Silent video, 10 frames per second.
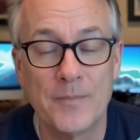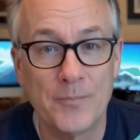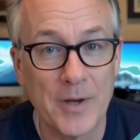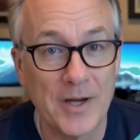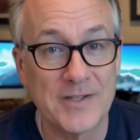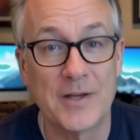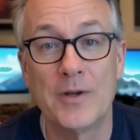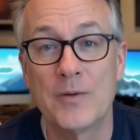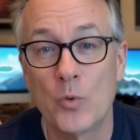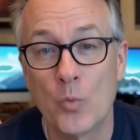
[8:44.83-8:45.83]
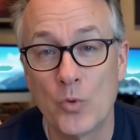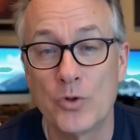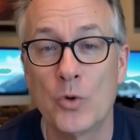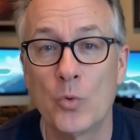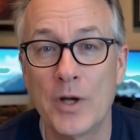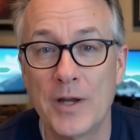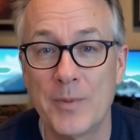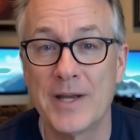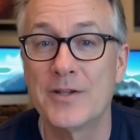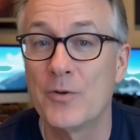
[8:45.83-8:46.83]
Because the liver won't
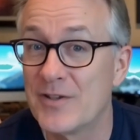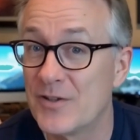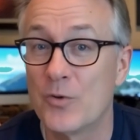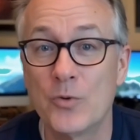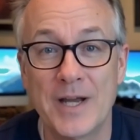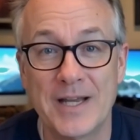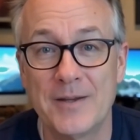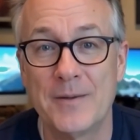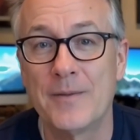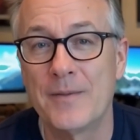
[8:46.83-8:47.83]
scream until it's too late.